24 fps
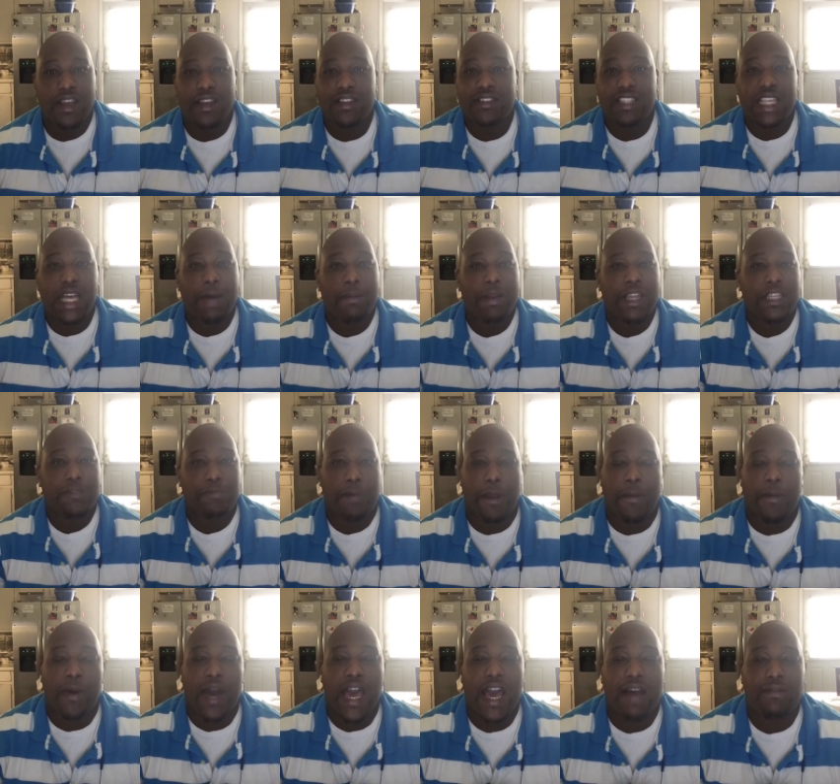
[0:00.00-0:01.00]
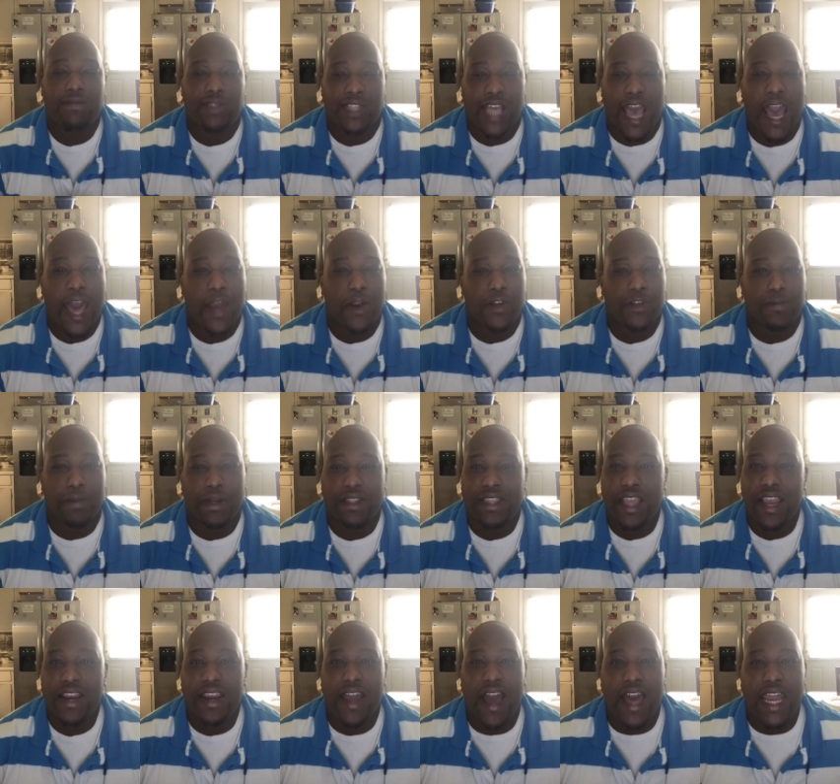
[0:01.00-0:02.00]
Some of these people have titles, but
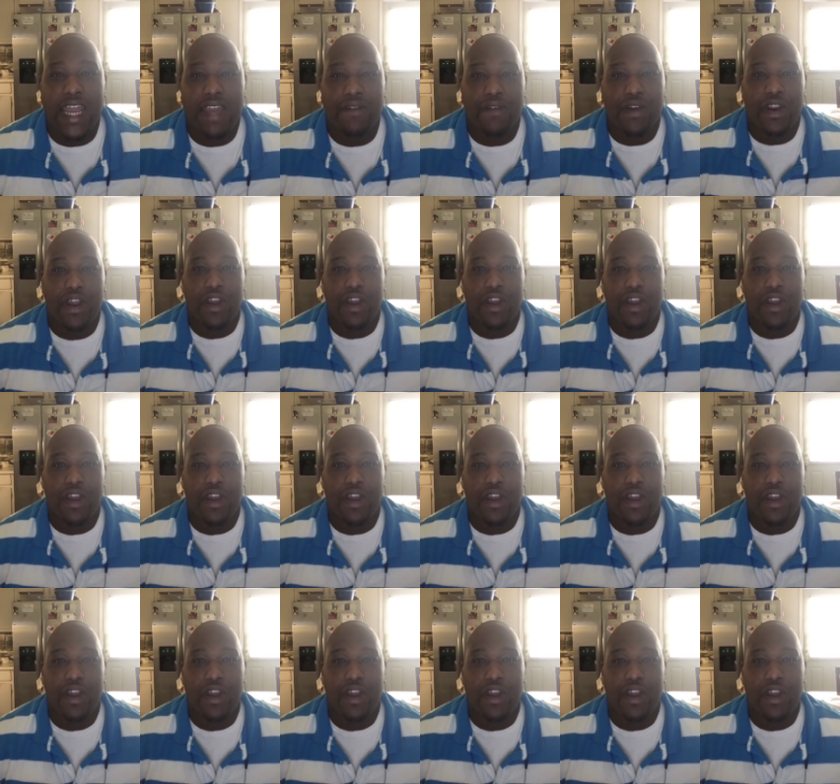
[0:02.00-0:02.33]
they not even